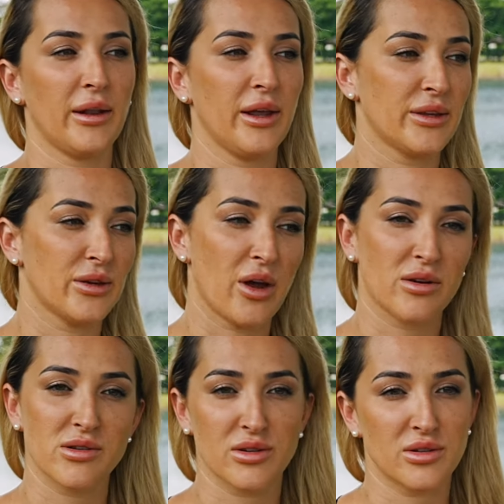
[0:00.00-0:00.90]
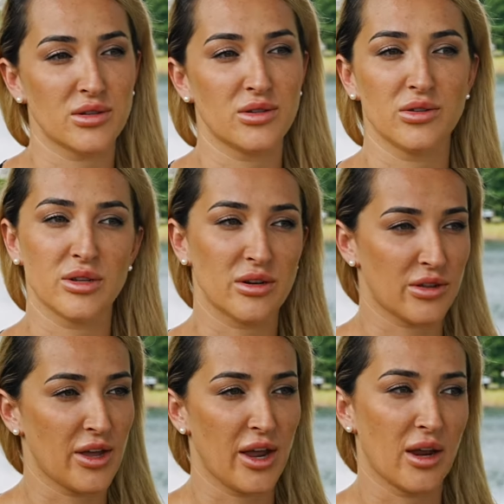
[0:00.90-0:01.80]
let the doctors do their
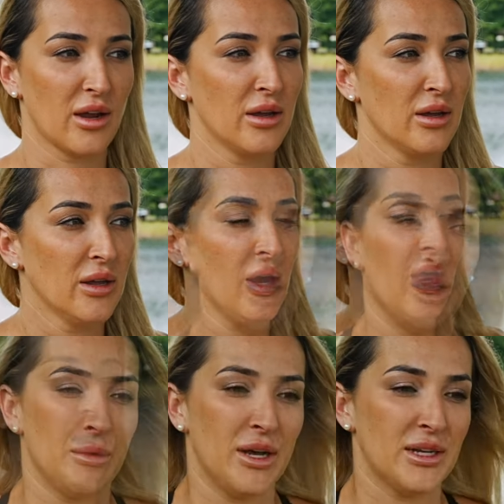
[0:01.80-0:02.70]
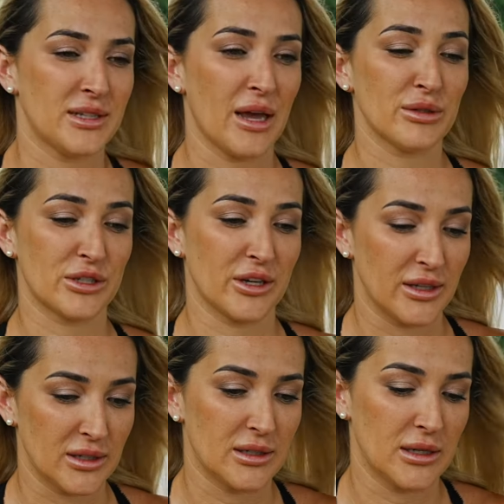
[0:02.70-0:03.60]
thing. Um, that was good.
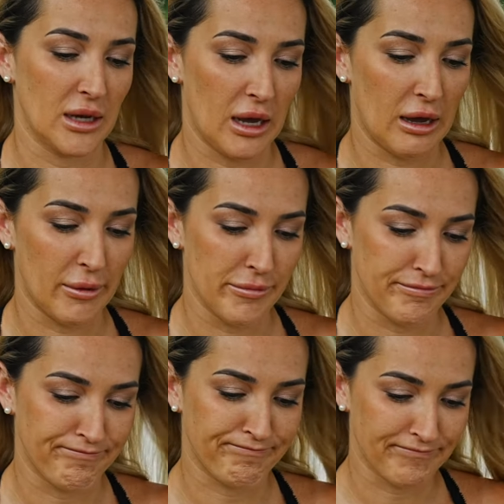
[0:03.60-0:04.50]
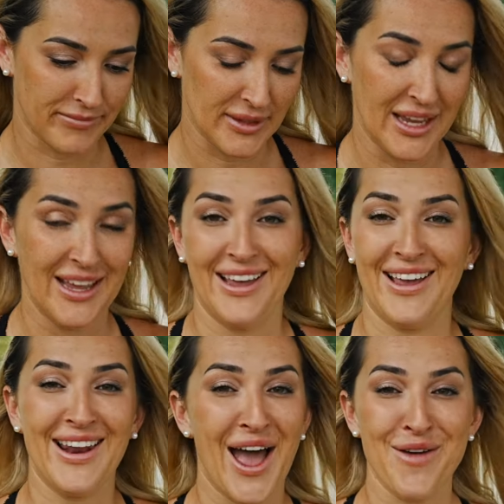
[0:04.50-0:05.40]
Um,
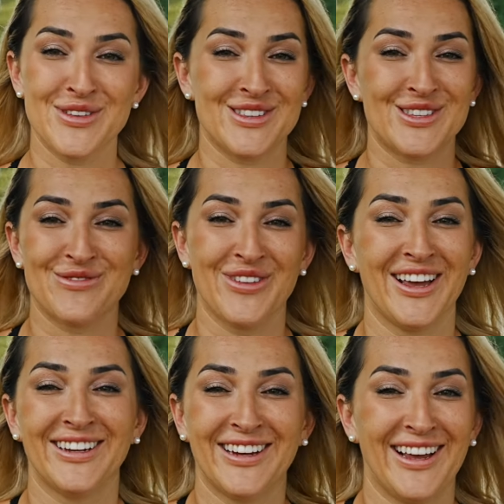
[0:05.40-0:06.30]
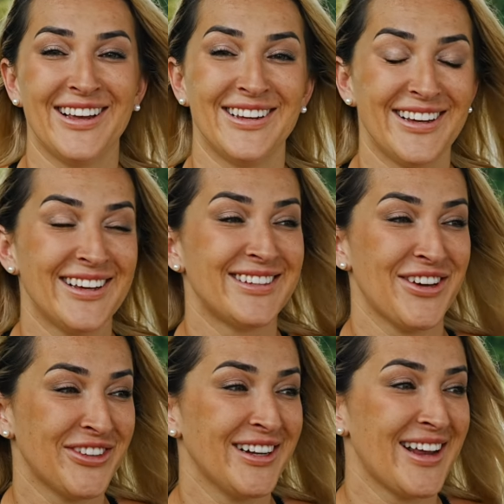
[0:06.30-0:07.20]
It happens, man. It, it
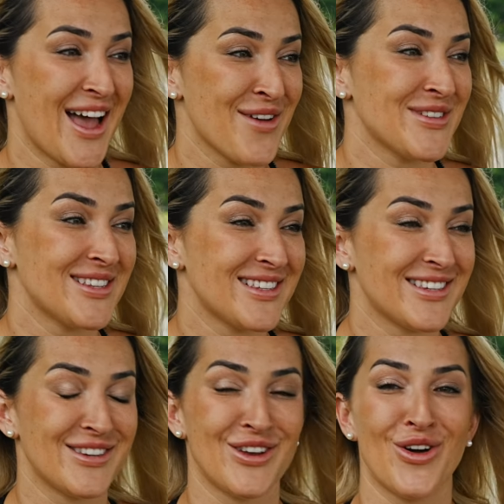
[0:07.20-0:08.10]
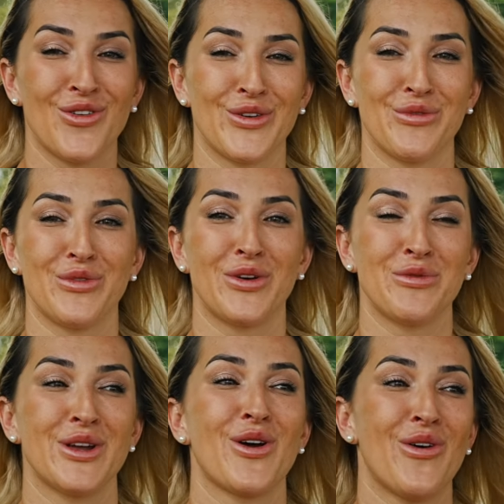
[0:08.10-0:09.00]
definitely happens. You know, when, when
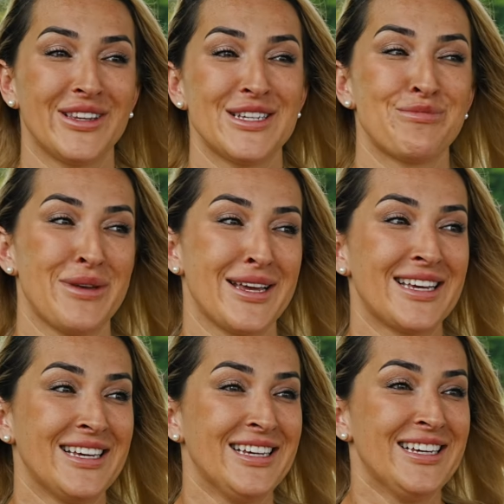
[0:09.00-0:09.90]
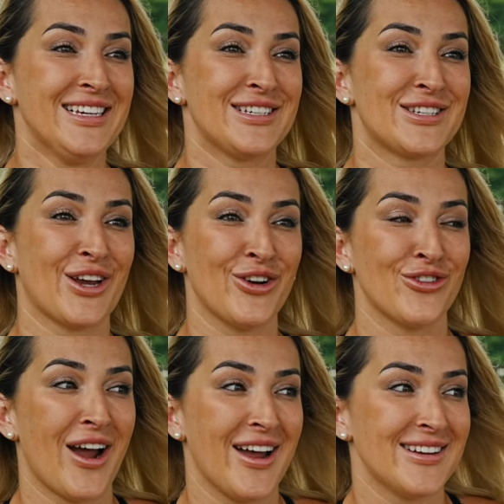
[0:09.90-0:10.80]
we go on these big stunt
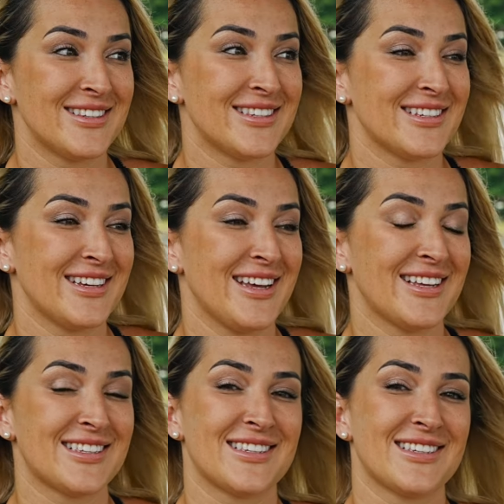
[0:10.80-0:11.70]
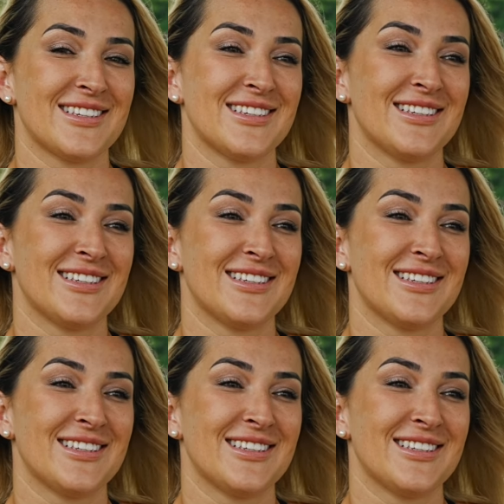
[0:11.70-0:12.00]
rides, it's